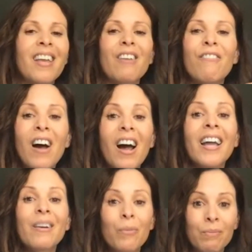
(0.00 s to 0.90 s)
if
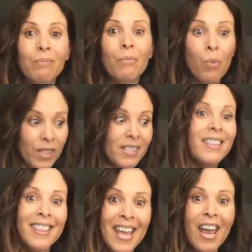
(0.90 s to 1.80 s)
I
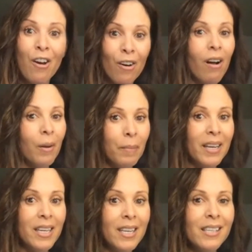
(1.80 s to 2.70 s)
wasn't there on my
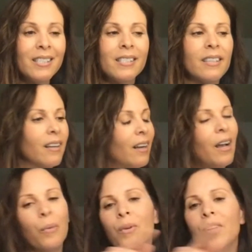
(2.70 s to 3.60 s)
knees,
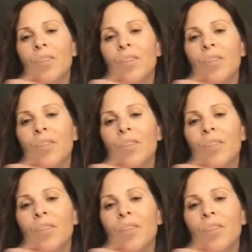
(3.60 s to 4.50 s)
I would never have
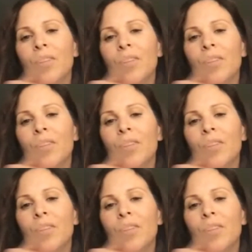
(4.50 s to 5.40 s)
been able to do
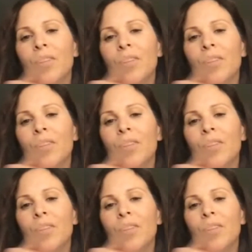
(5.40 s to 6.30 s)
this.
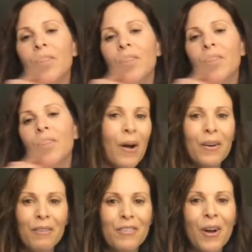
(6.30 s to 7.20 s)
So that
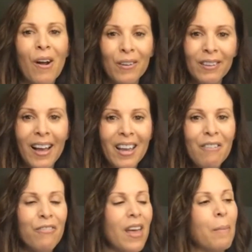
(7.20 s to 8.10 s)
part of our
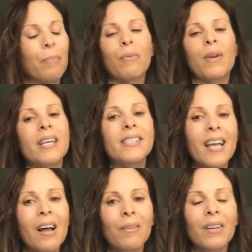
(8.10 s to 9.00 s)
life, that
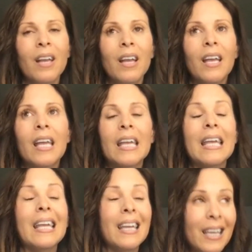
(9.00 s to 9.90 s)
breakdown,
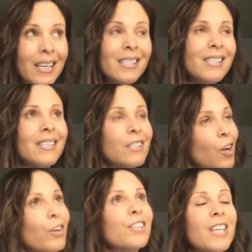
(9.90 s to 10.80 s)
it's
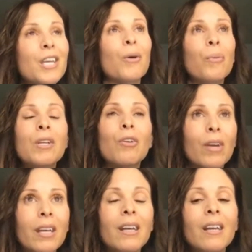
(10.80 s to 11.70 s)
hard to hear when you're
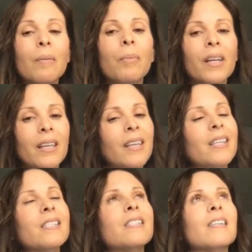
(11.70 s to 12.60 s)
in it, but it
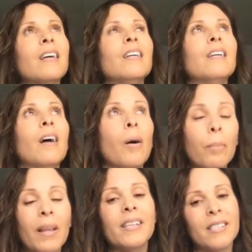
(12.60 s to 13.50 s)
is a
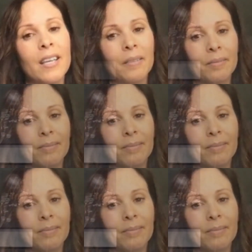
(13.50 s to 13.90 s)
blessing.